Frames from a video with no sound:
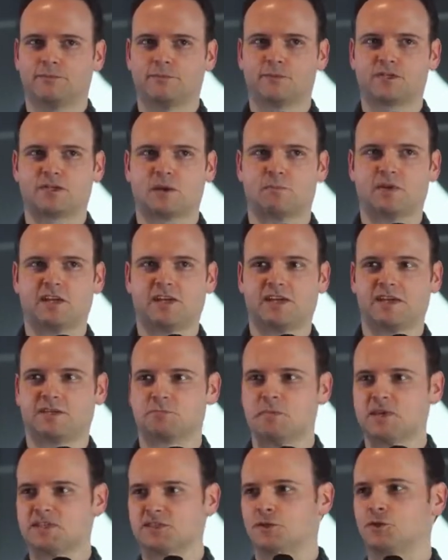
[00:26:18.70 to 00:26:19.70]
Somebody has
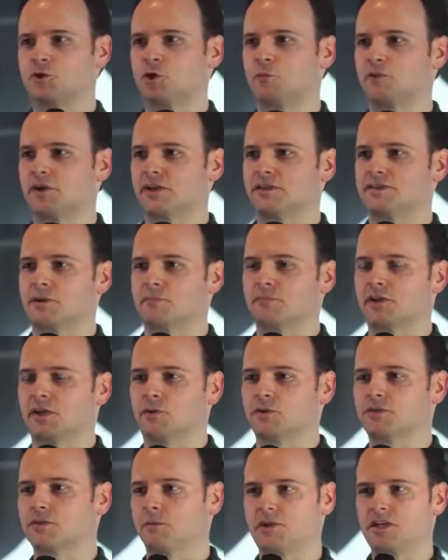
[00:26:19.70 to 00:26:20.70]
misinterpreted something,
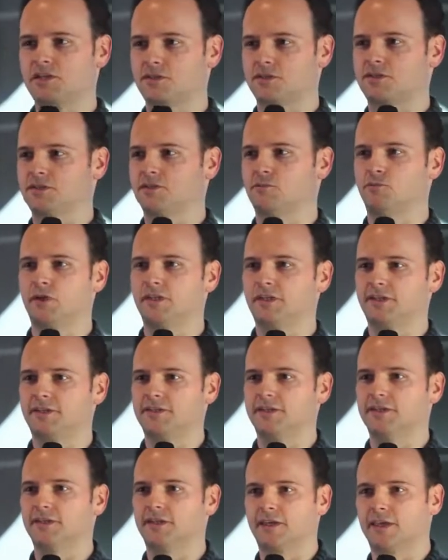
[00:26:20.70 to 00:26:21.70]
or somebody just really
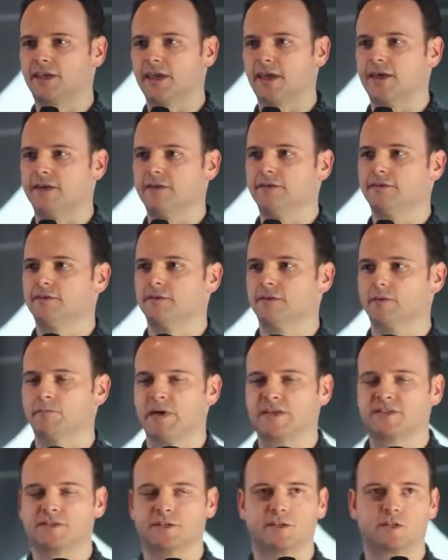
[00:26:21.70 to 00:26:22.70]
didn't get the
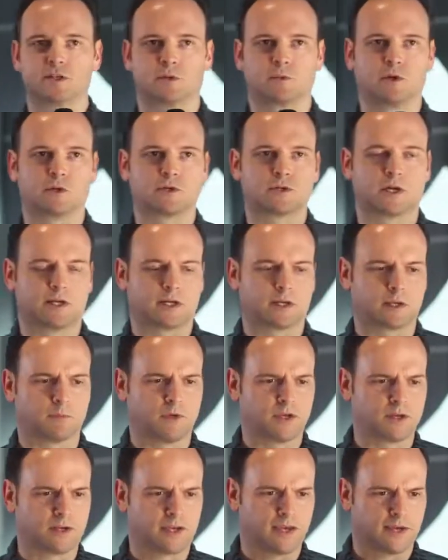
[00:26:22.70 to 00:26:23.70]
message that we were trying to
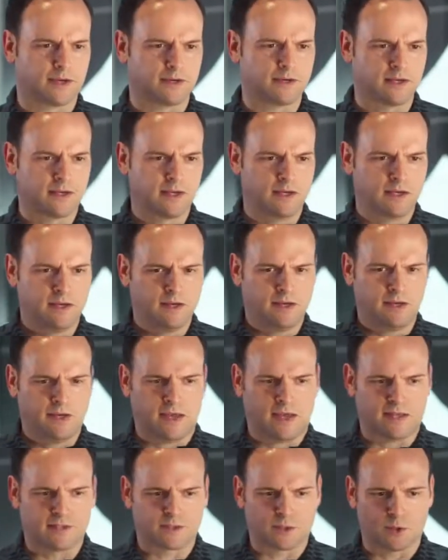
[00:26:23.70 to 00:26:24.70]
communicate.
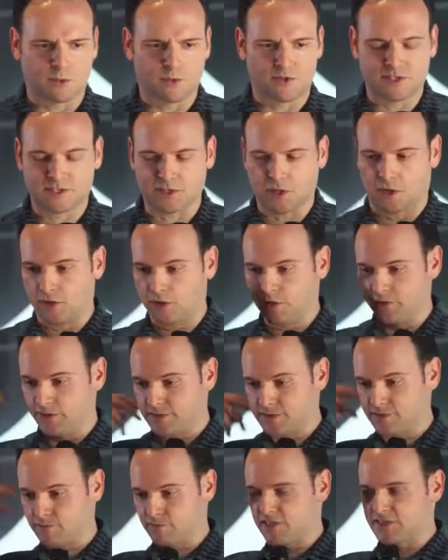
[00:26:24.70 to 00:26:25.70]
And so this
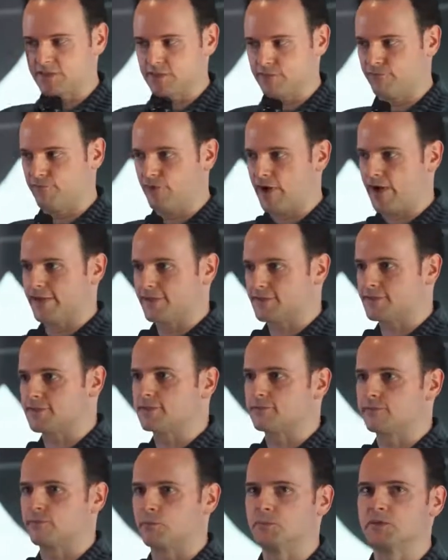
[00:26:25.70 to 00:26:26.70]

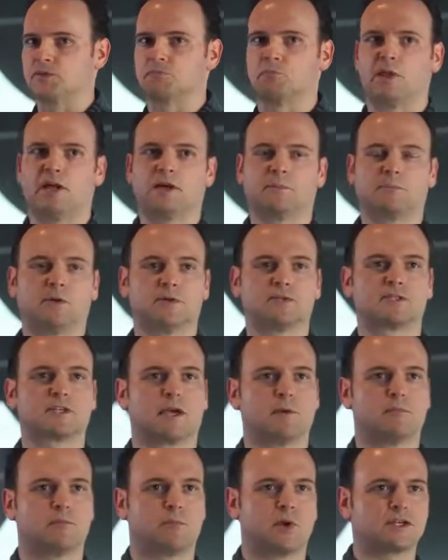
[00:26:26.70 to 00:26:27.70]
advice from this blog post
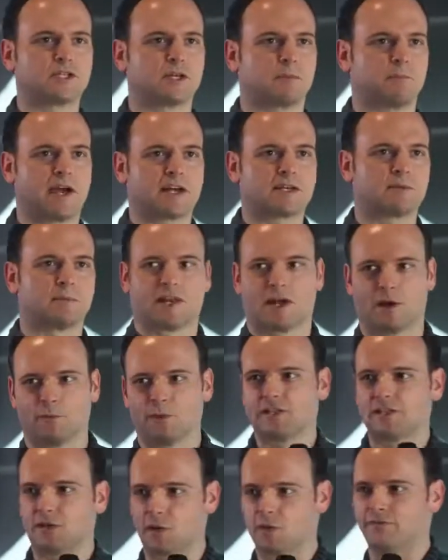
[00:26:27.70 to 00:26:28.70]
came rushing back to me, and I
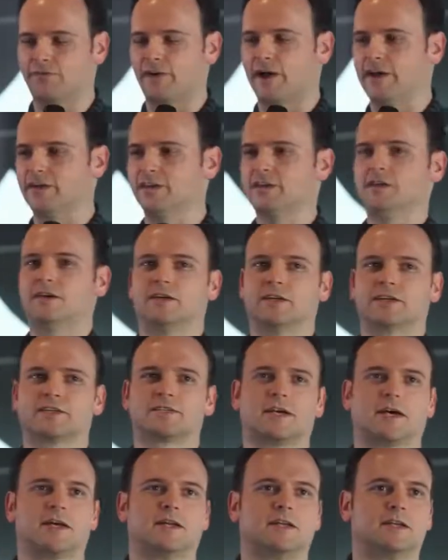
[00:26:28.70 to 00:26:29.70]
went to go find it all
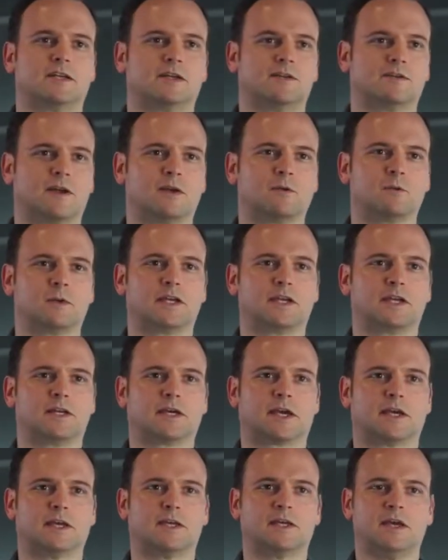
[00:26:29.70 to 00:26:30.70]
excited and read it
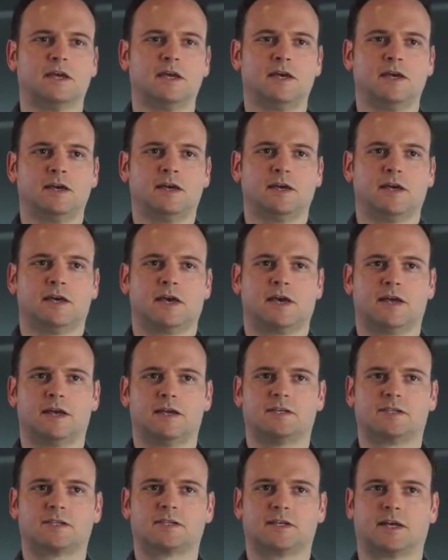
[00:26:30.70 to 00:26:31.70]
again,
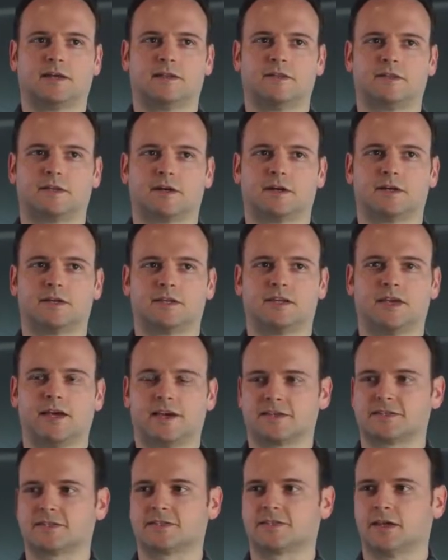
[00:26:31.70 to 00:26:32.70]
and thought,
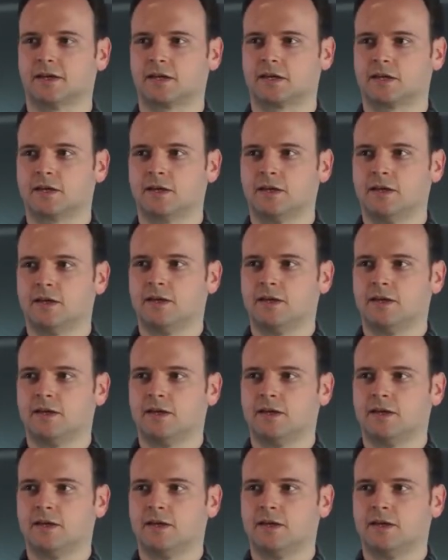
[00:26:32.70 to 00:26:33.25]
yes, like,